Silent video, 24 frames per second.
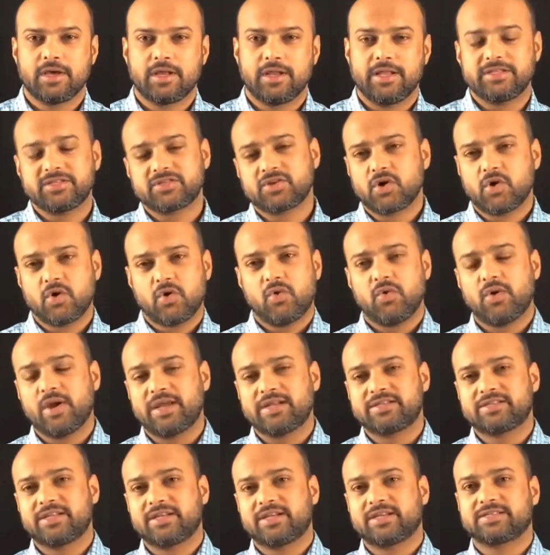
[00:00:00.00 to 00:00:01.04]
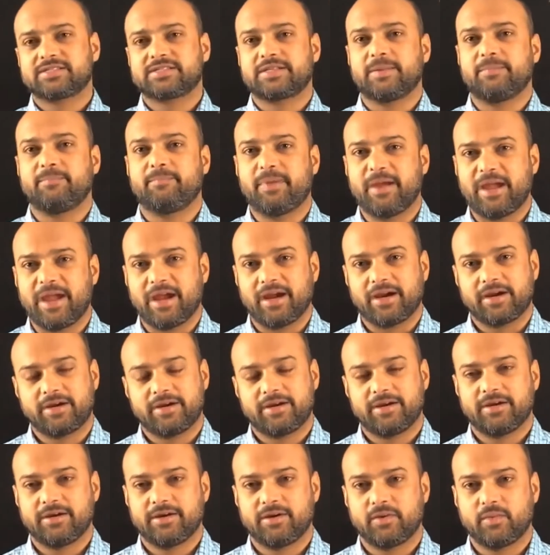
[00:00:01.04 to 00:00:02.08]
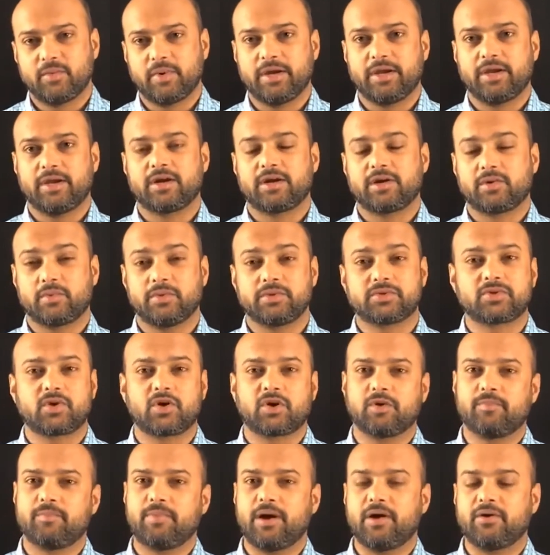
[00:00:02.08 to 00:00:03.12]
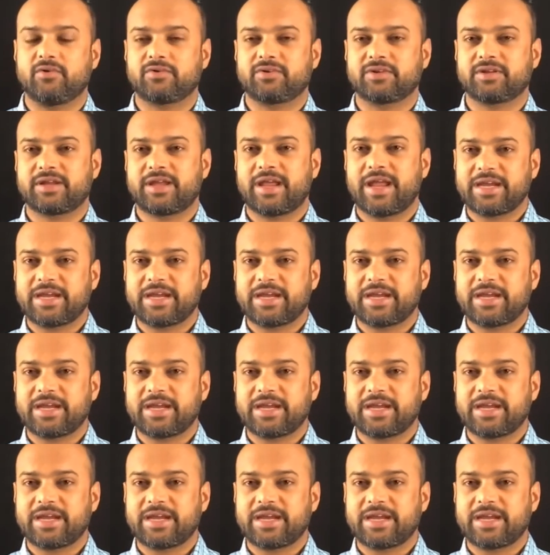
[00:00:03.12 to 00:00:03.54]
Let's go and take a step back where we'll talk about